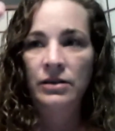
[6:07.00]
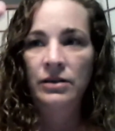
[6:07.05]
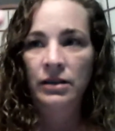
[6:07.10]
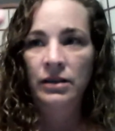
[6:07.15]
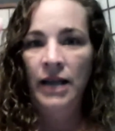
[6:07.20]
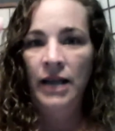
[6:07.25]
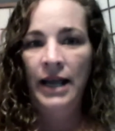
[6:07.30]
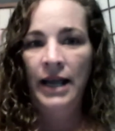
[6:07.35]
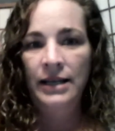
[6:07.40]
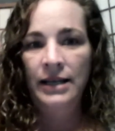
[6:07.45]

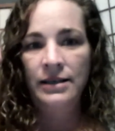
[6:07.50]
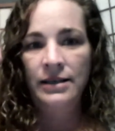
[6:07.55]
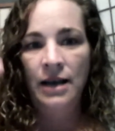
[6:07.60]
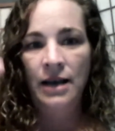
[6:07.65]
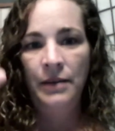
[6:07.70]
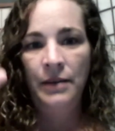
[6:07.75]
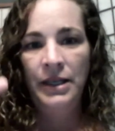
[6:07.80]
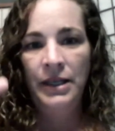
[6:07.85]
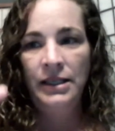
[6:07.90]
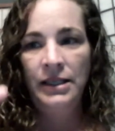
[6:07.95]
leg is
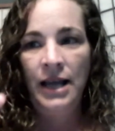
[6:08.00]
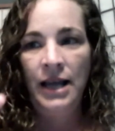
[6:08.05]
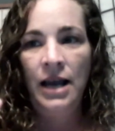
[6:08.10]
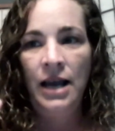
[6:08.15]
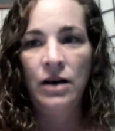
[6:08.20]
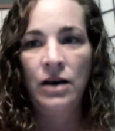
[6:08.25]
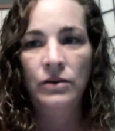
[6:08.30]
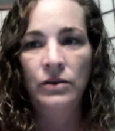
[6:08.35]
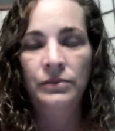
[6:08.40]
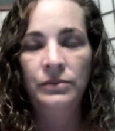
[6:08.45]
coming
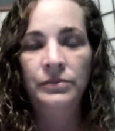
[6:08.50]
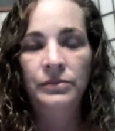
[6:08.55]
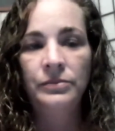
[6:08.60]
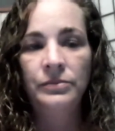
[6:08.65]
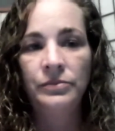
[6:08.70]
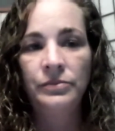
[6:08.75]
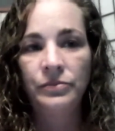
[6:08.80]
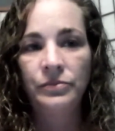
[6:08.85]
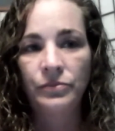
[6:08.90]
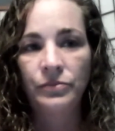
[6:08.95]
down,
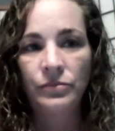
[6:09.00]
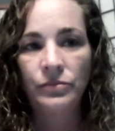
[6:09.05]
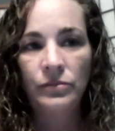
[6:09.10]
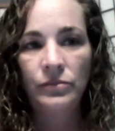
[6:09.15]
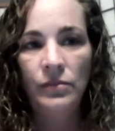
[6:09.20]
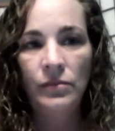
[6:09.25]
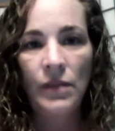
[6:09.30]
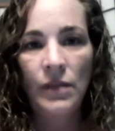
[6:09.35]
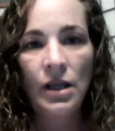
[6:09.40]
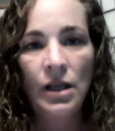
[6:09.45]

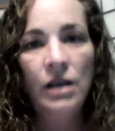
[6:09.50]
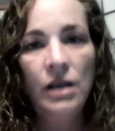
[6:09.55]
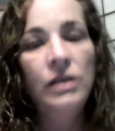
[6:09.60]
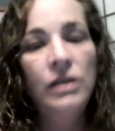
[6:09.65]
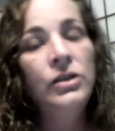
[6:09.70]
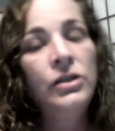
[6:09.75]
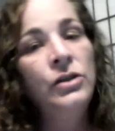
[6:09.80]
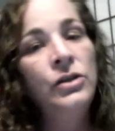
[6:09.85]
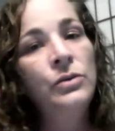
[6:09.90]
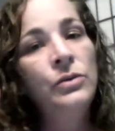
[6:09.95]

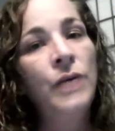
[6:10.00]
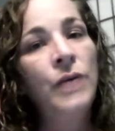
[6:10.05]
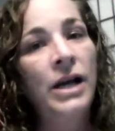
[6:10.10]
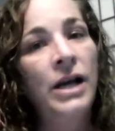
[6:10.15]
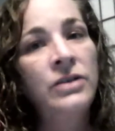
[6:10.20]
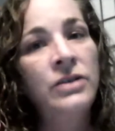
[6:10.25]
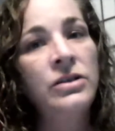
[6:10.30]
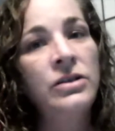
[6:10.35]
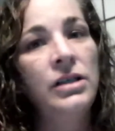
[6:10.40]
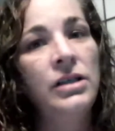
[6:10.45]

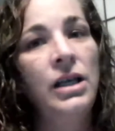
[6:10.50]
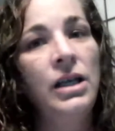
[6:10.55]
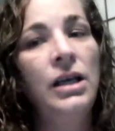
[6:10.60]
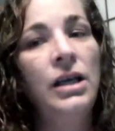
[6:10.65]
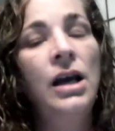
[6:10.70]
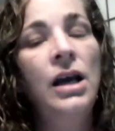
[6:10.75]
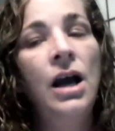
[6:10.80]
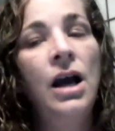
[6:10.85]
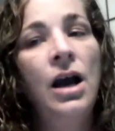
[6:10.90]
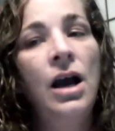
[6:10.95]

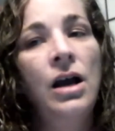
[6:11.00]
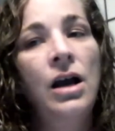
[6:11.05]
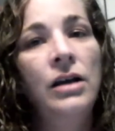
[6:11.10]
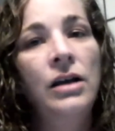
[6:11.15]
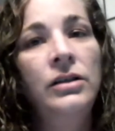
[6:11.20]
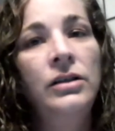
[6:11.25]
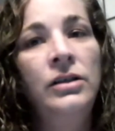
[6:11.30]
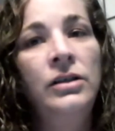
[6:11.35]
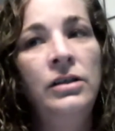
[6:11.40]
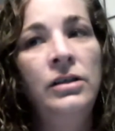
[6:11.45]

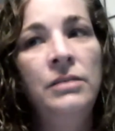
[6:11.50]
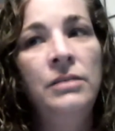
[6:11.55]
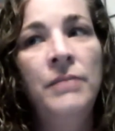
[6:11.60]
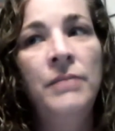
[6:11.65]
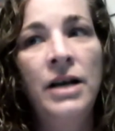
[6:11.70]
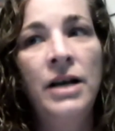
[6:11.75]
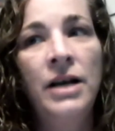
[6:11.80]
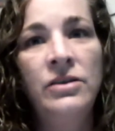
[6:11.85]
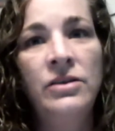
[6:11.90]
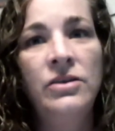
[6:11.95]
the
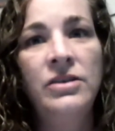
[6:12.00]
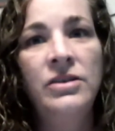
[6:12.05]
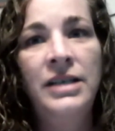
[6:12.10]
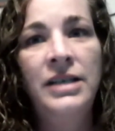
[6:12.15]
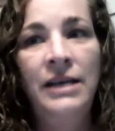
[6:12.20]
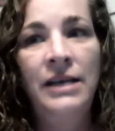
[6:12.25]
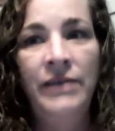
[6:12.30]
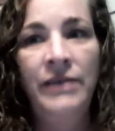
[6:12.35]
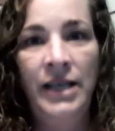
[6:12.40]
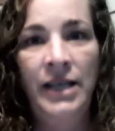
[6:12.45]
muscle's
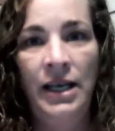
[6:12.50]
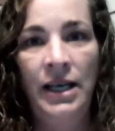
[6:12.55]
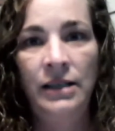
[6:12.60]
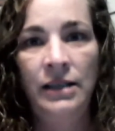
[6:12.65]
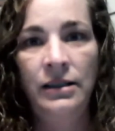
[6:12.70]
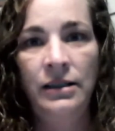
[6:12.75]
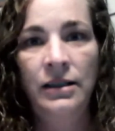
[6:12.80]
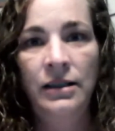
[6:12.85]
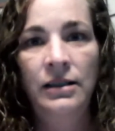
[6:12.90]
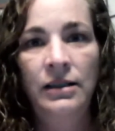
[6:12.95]
giving in,
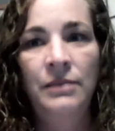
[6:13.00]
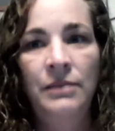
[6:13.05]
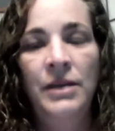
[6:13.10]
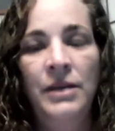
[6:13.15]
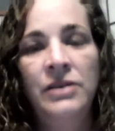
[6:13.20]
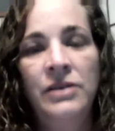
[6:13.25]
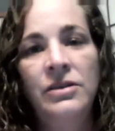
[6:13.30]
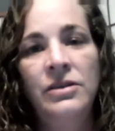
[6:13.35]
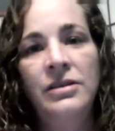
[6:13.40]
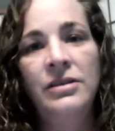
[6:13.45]

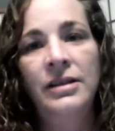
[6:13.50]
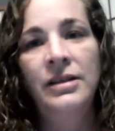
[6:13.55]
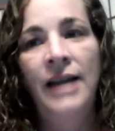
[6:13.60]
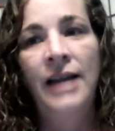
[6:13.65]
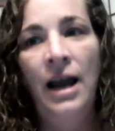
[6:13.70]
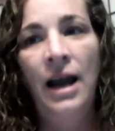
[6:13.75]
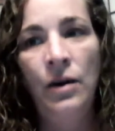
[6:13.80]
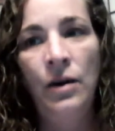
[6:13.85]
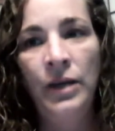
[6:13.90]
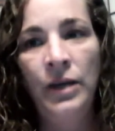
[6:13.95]
muscle's
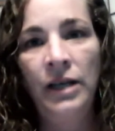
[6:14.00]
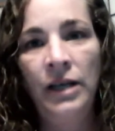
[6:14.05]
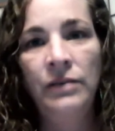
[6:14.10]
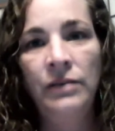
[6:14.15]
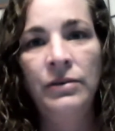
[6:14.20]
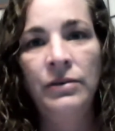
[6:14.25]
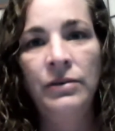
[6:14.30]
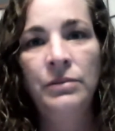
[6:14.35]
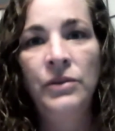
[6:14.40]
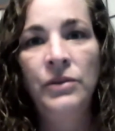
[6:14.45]
allowing
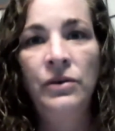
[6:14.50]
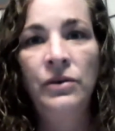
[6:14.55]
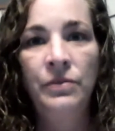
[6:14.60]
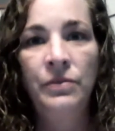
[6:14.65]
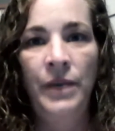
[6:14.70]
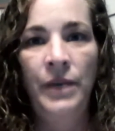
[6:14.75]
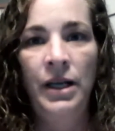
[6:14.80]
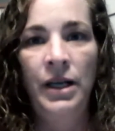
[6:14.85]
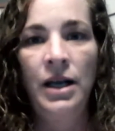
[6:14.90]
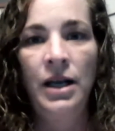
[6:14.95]
for
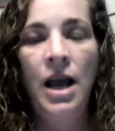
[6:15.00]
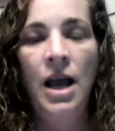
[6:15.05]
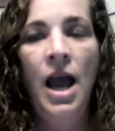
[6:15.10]
movement.